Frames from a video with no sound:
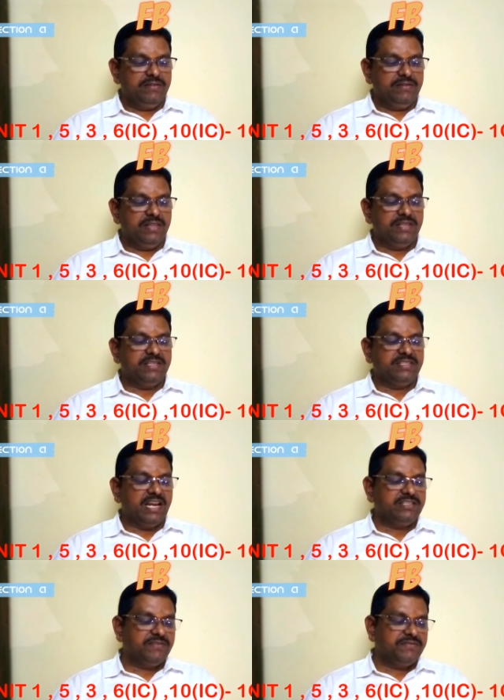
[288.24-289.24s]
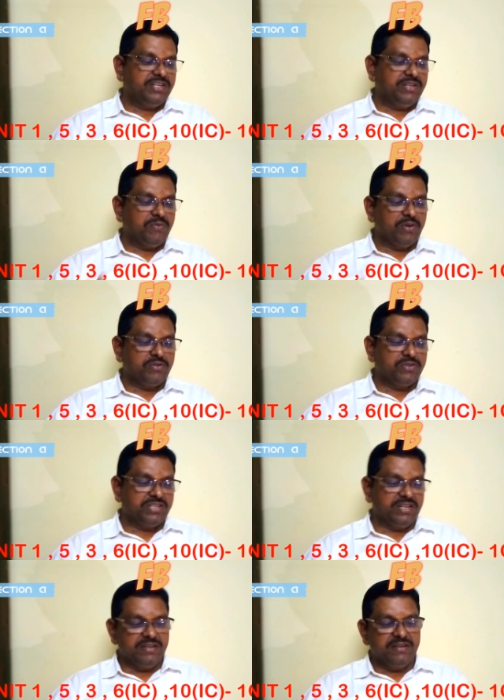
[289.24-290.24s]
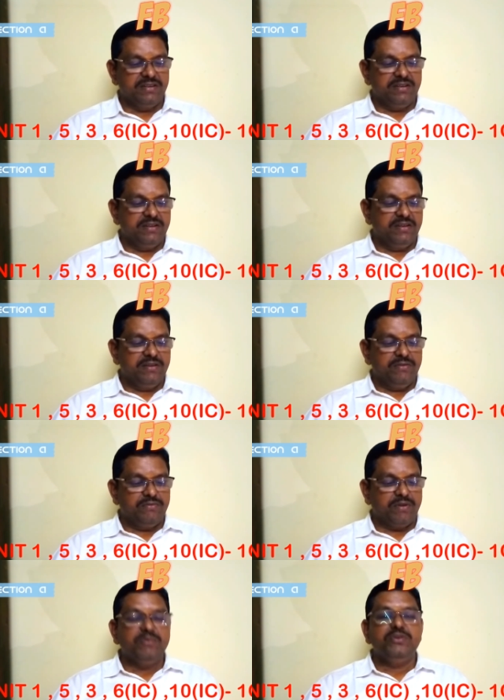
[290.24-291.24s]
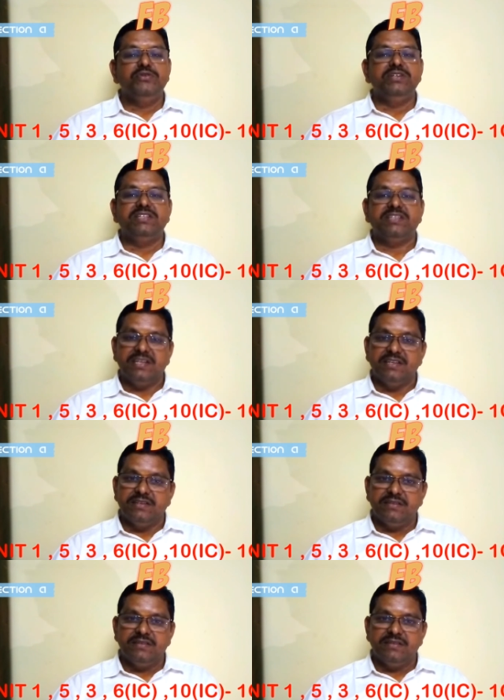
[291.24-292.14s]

there is a chance of getting 1 question from unit 10,